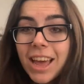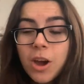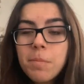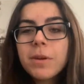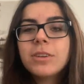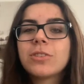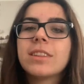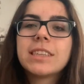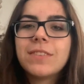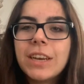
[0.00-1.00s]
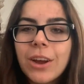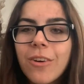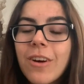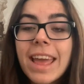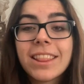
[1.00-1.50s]
I hope you enjoyed this
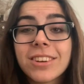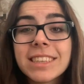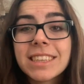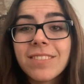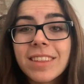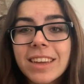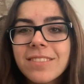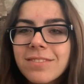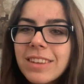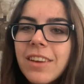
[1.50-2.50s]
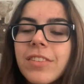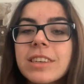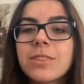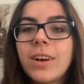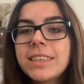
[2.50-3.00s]
video and learned something. If
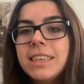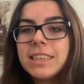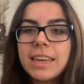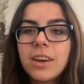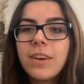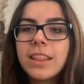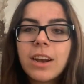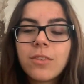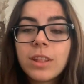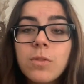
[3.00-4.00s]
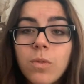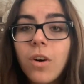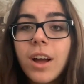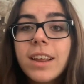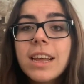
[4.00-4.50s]
there's one key takeaway that I really
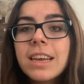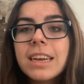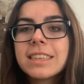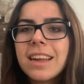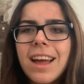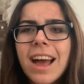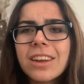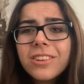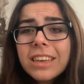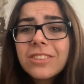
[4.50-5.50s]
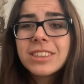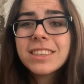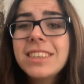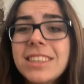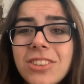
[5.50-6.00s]
want, it's that
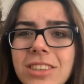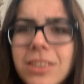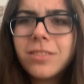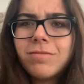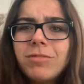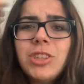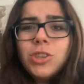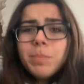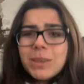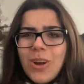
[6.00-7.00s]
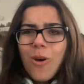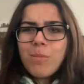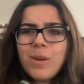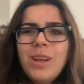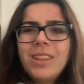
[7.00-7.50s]
hydroelectricity is just super dope.
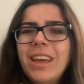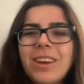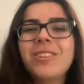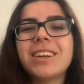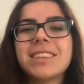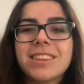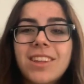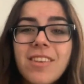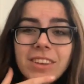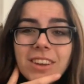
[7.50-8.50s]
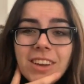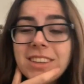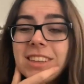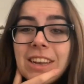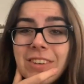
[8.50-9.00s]
Like, who doesn't love a good,
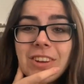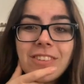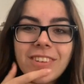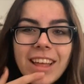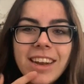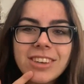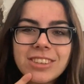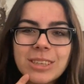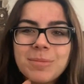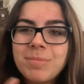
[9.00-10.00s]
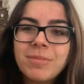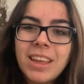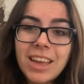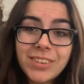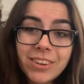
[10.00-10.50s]
clean, renewable energy?
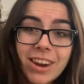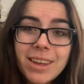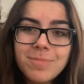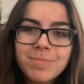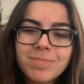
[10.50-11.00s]
Am I right?